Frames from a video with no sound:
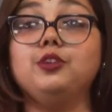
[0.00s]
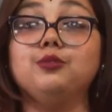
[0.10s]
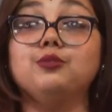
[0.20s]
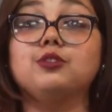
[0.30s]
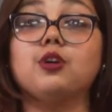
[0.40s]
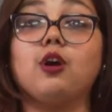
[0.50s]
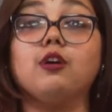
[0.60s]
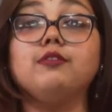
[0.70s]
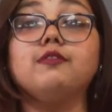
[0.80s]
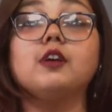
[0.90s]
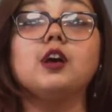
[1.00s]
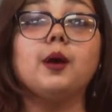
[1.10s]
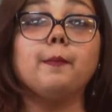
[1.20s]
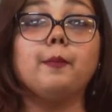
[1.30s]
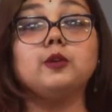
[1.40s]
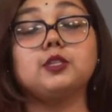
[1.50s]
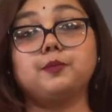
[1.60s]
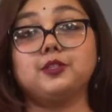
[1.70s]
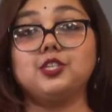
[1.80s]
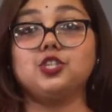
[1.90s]
use of
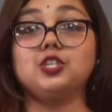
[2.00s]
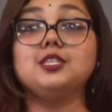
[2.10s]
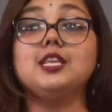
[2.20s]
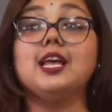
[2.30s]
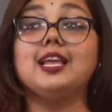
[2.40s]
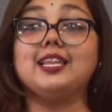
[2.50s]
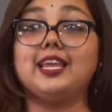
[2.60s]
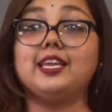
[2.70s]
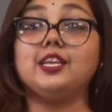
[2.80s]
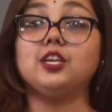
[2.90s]
postpositions like